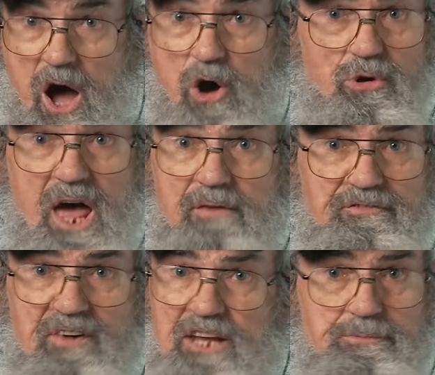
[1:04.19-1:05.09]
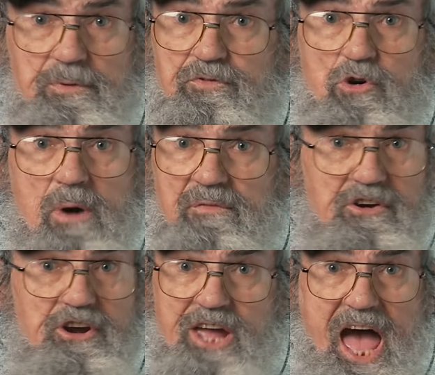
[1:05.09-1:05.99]
whole life flash before my
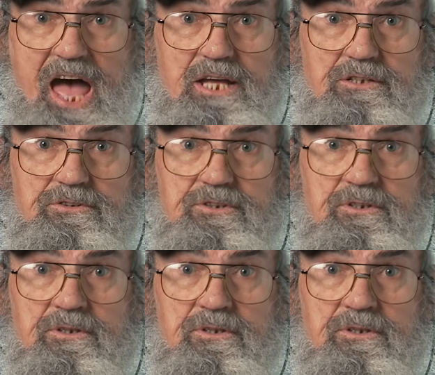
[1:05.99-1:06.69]
very eyes.